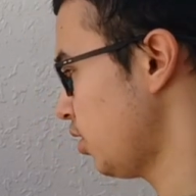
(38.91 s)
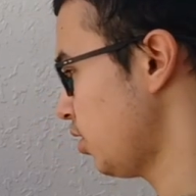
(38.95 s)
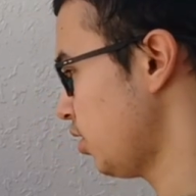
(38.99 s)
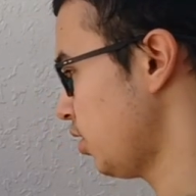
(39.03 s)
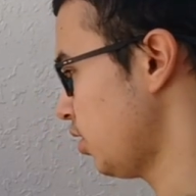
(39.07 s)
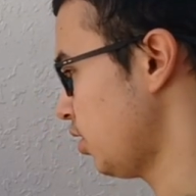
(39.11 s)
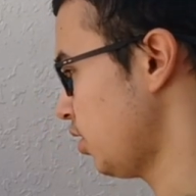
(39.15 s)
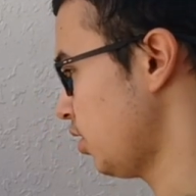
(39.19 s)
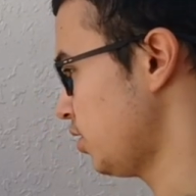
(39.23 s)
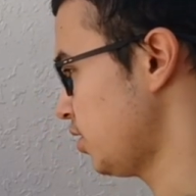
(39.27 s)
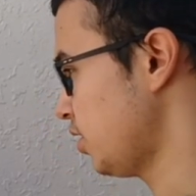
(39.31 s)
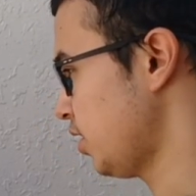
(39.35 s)

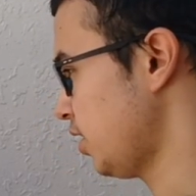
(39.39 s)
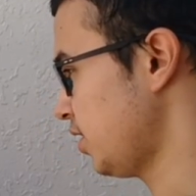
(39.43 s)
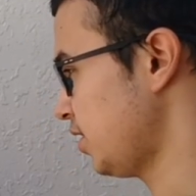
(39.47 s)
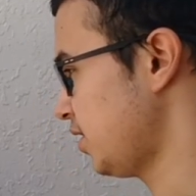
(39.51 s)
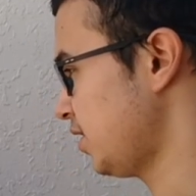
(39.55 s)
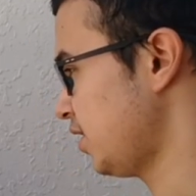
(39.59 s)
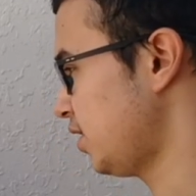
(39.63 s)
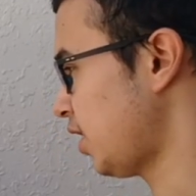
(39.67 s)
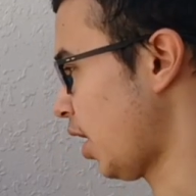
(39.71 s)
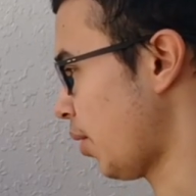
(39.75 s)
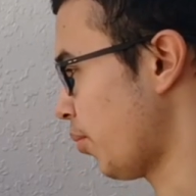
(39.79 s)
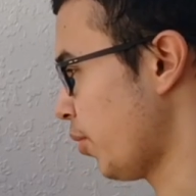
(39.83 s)
then
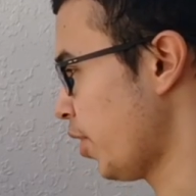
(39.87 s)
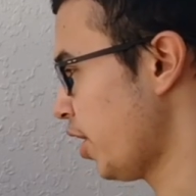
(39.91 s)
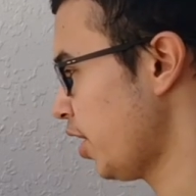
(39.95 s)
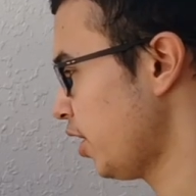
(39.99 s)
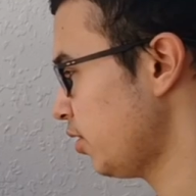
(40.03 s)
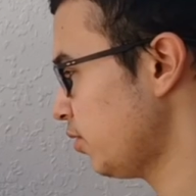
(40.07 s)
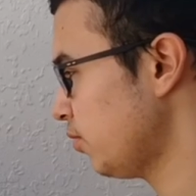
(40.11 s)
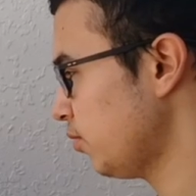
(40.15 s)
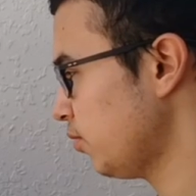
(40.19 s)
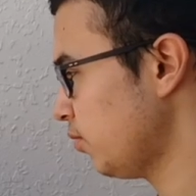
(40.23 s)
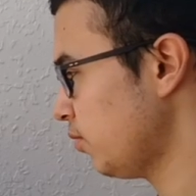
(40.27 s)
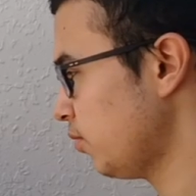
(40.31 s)
the
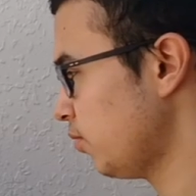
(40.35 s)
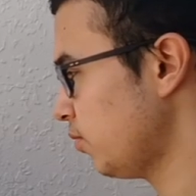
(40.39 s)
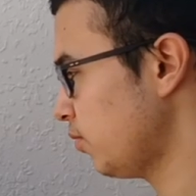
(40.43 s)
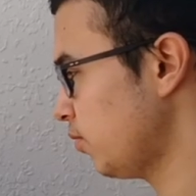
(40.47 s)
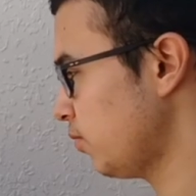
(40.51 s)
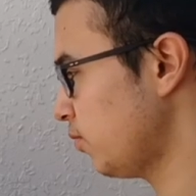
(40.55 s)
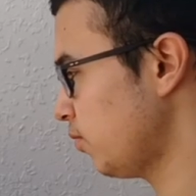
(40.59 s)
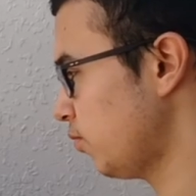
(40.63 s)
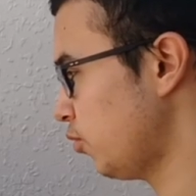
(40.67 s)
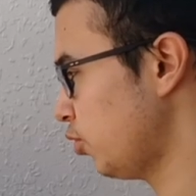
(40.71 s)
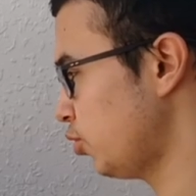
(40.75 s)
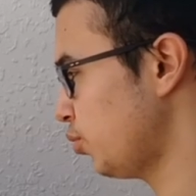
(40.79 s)
domain
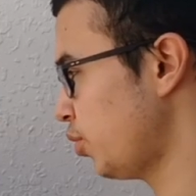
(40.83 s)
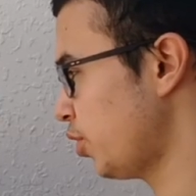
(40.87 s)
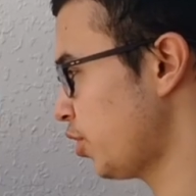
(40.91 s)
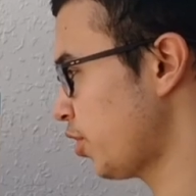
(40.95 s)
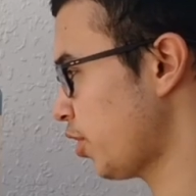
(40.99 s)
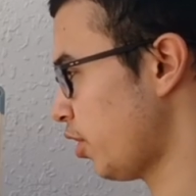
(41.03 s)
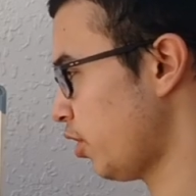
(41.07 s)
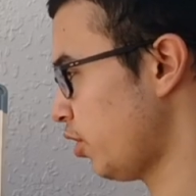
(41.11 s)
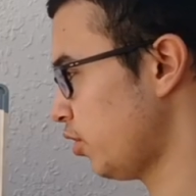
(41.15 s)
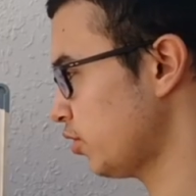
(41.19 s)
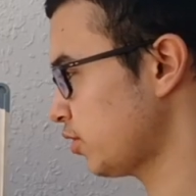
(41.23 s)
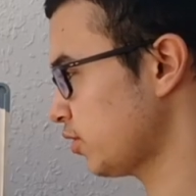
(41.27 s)
would be
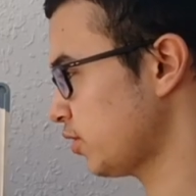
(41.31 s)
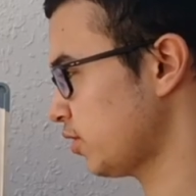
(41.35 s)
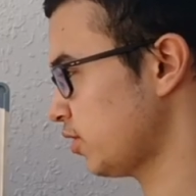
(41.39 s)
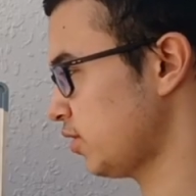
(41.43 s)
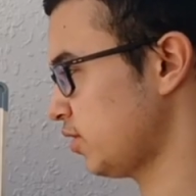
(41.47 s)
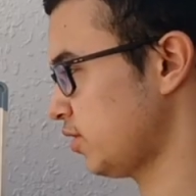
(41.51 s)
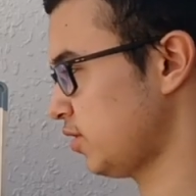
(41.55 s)
called